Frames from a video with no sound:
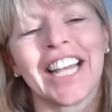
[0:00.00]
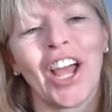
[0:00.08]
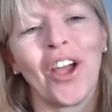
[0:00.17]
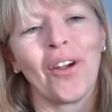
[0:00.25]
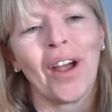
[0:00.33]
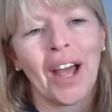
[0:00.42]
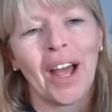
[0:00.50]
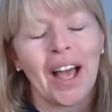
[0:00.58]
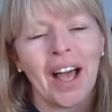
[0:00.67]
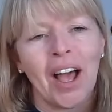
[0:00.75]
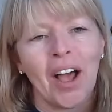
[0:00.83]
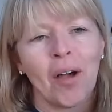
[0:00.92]
so
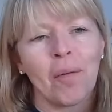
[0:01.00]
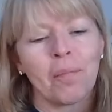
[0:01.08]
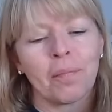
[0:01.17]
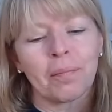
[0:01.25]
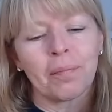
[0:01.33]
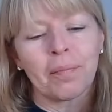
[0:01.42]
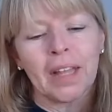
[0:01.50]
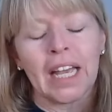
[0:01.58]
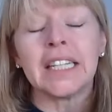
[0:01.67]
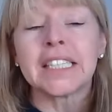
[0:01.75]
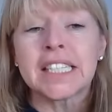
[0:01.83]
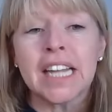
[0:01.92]
um,
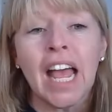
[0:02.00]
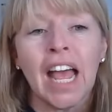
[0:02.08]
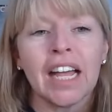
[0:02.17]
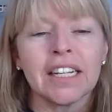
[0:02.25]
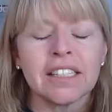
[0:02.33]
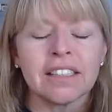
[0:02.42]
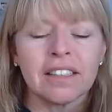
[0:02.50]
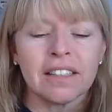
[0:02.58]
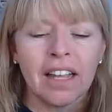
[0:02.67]
instead,